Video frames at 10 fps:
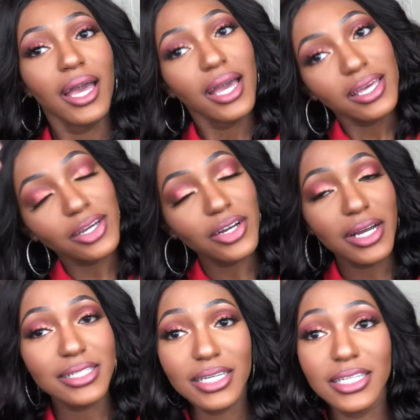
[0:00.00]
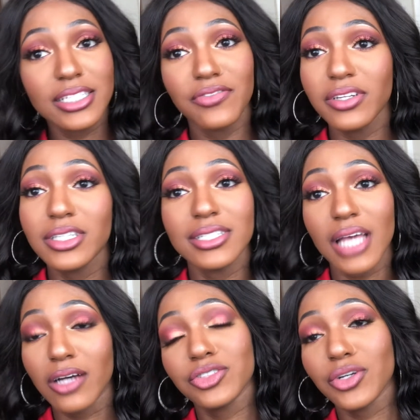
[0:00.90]
your girl had to get this
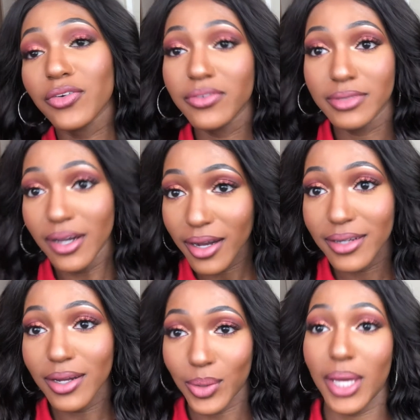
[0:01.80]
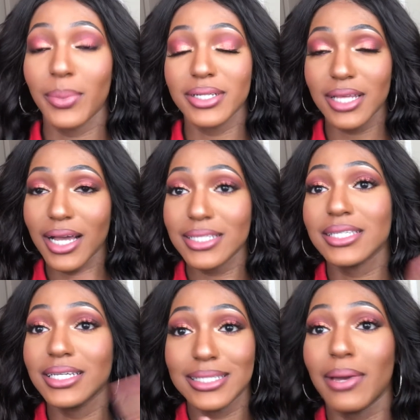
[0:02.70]
outro done, okay, because I got to
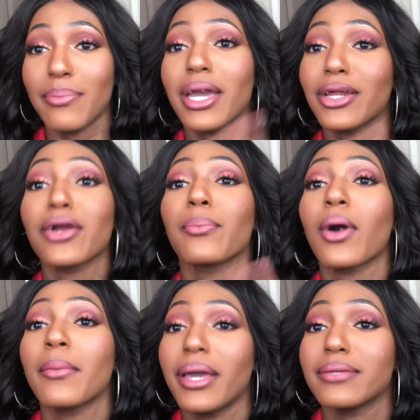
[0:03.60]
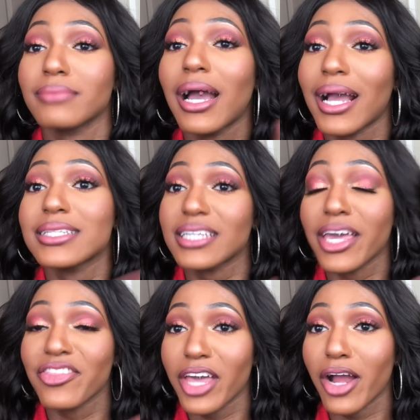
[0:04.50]
get to my pedicure appointment. I got to
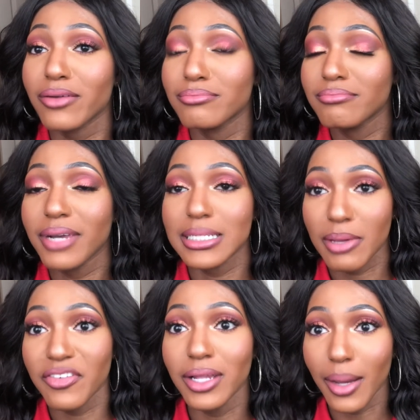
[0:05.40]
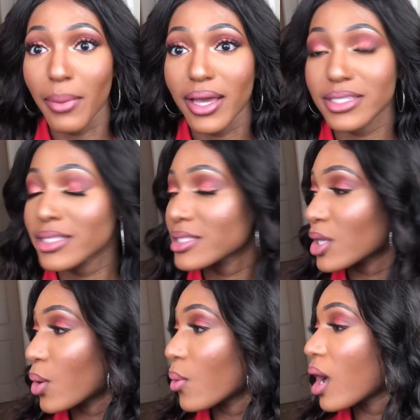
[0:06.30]
get there because my feet look a mess.
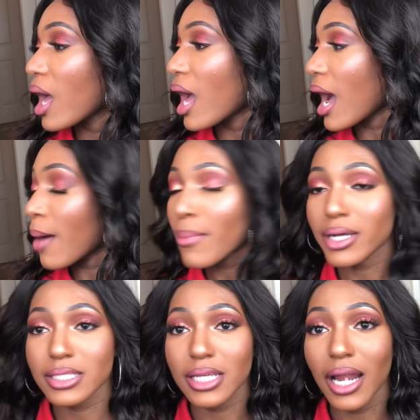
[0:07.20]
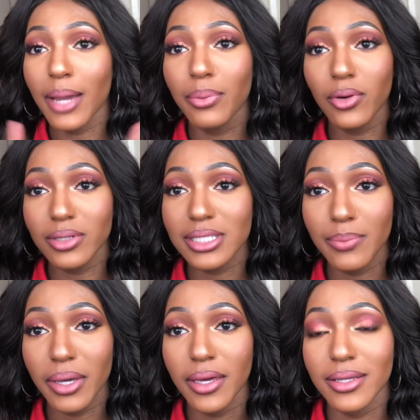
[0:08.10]
So, I'm about to, like, put on some
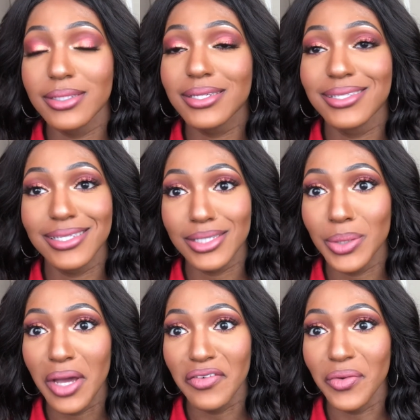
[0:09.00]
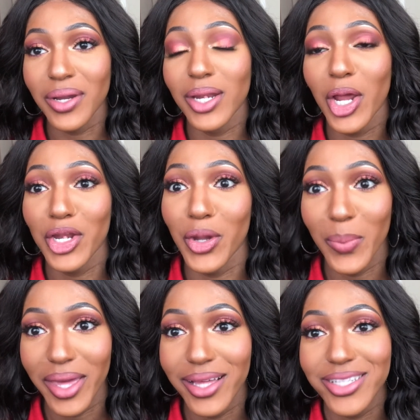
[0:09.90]
pants because I still have on no
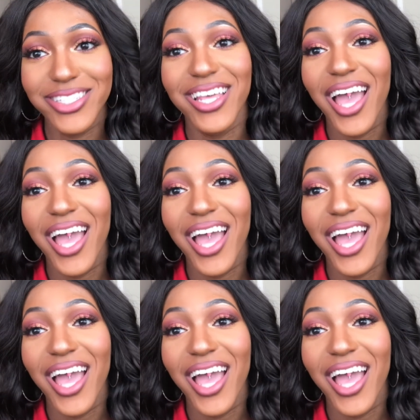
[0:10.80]
pants.